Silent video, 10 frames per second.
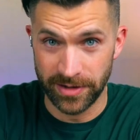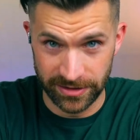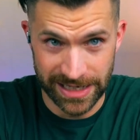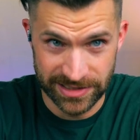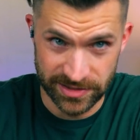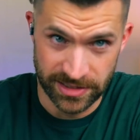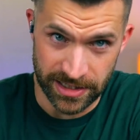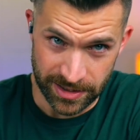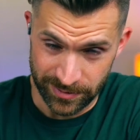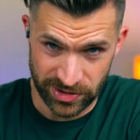pair of glasses.
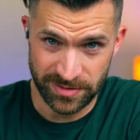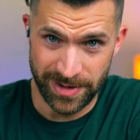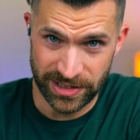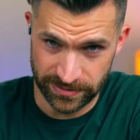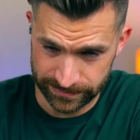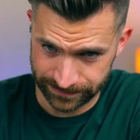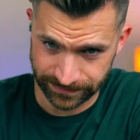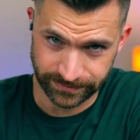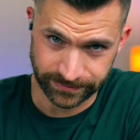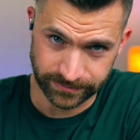But just imagine
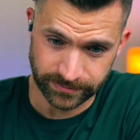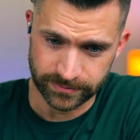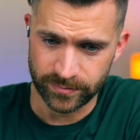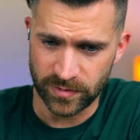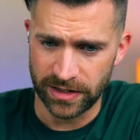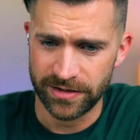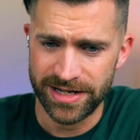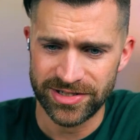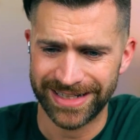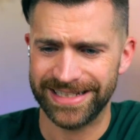they're
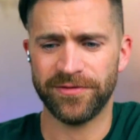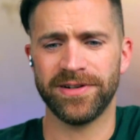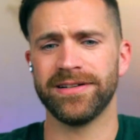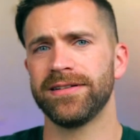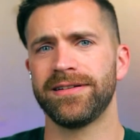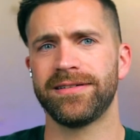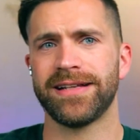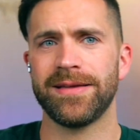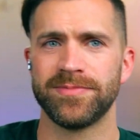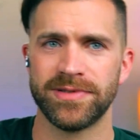each like different
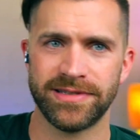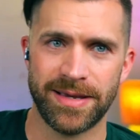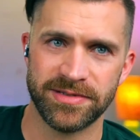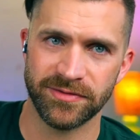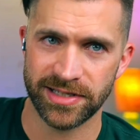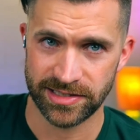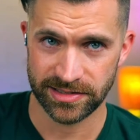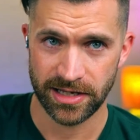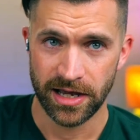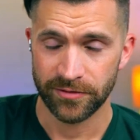types of
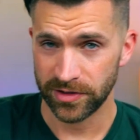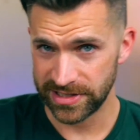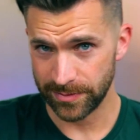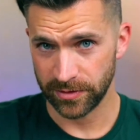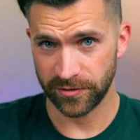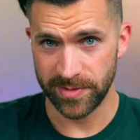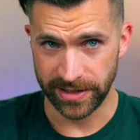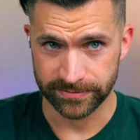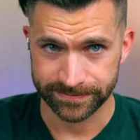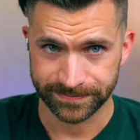lenses. For example, for me,
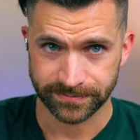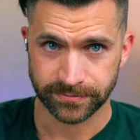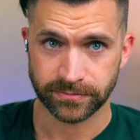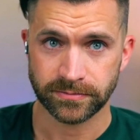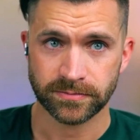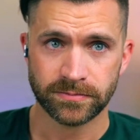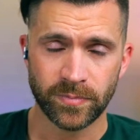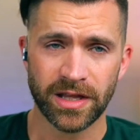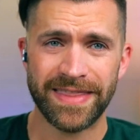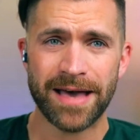
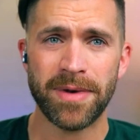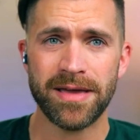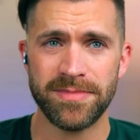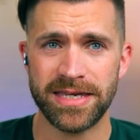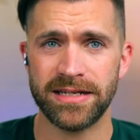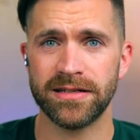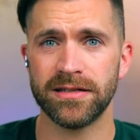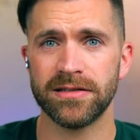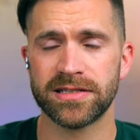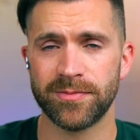that might mean
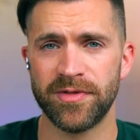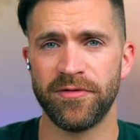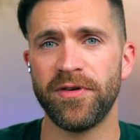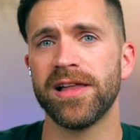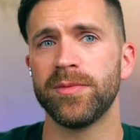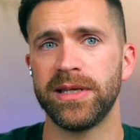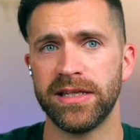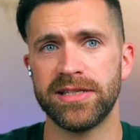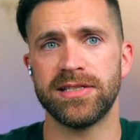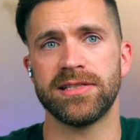some of the following
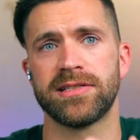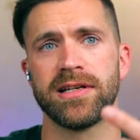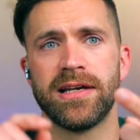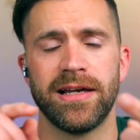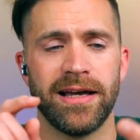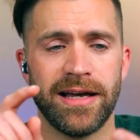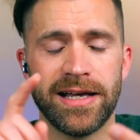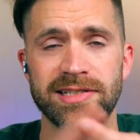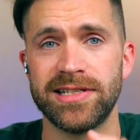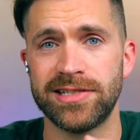lenses.
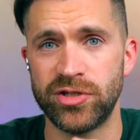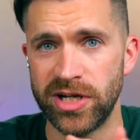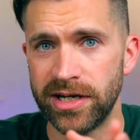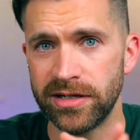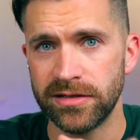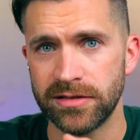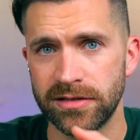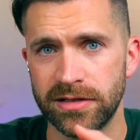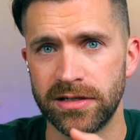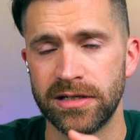Cisgender,
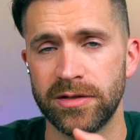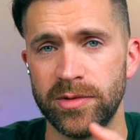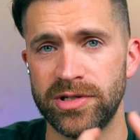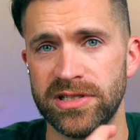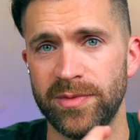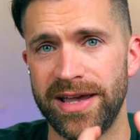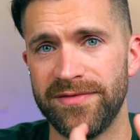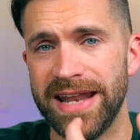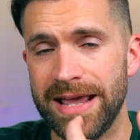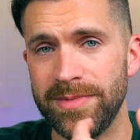which is a way
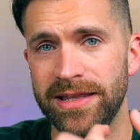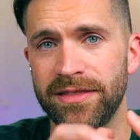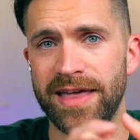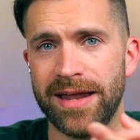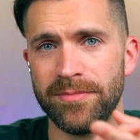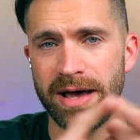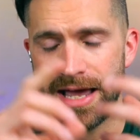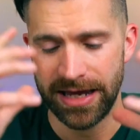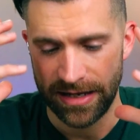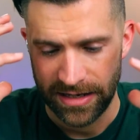of naming that
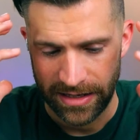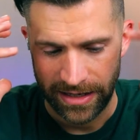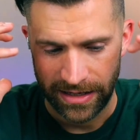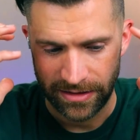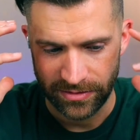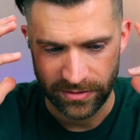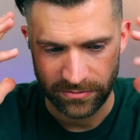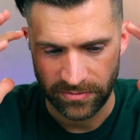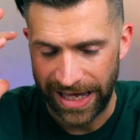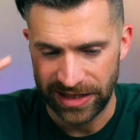my
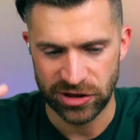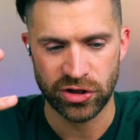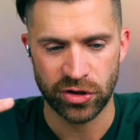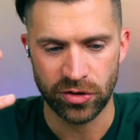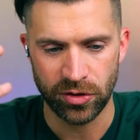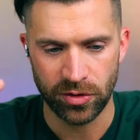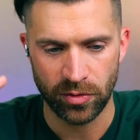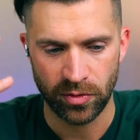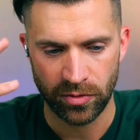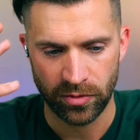external